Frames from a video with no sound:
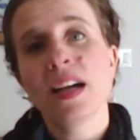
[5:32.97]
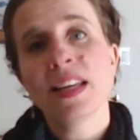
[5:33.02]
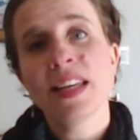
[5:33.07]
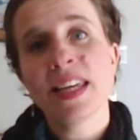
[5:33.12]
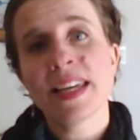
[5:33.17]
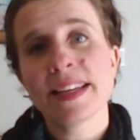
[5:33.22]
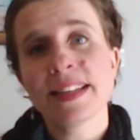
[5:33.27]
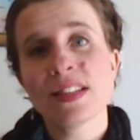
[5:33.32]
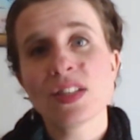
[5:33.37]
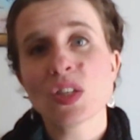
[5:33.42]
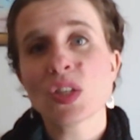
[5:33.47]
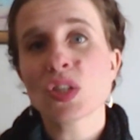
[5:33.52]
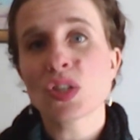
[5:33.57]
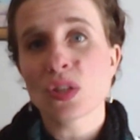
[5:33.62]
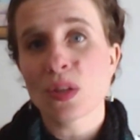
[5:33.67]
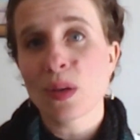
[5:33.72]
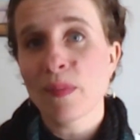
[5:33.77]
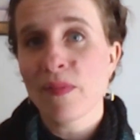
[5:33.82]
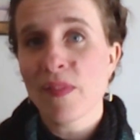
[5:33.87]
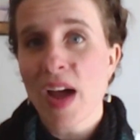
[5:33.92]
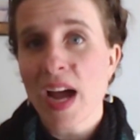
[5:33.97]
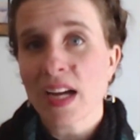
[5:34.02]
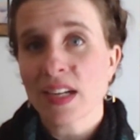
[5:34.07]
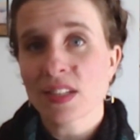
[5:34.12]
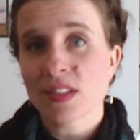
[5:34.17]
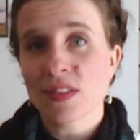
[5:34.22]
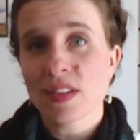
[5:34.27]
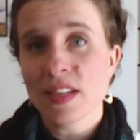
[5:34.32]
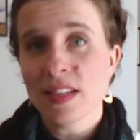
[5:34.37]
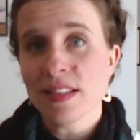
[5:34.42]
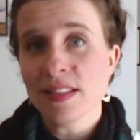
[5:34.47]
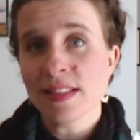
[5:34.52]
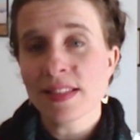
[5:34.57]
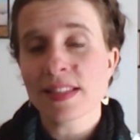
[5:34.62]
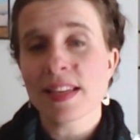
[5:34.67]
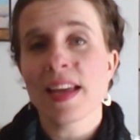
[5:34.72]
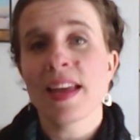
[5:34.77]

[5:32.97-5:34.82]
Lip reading: kids are germ factories,